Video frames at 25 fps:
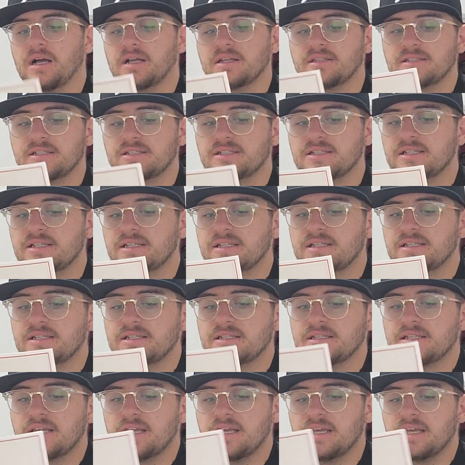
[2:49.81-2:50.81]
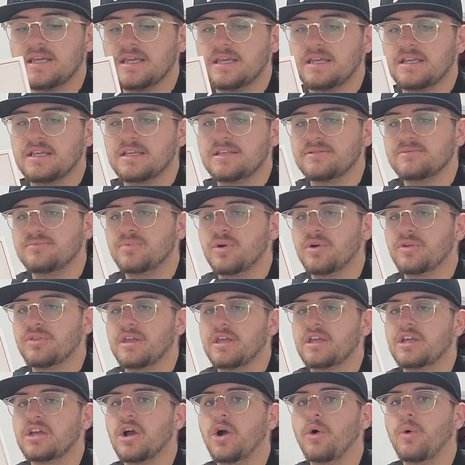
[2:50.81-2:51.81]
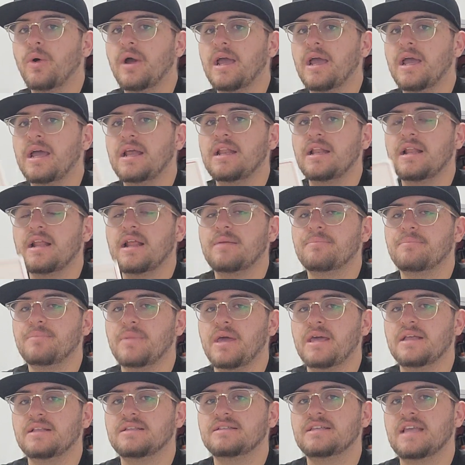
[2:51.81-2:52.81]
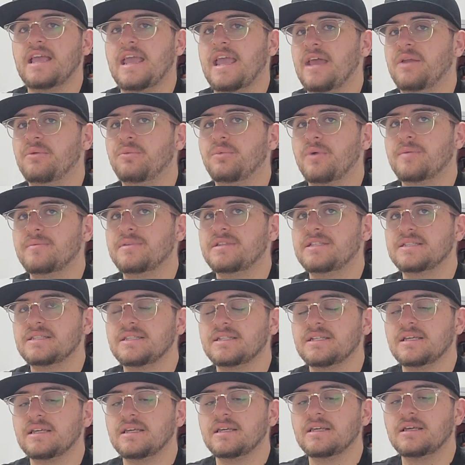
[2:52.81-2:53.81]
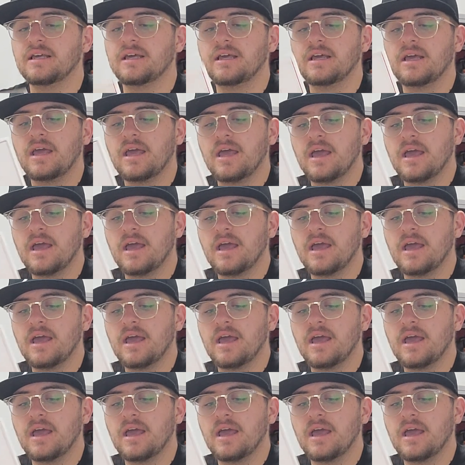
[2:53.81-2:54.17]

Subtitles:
Since this is both a co-ed, men's and women's league,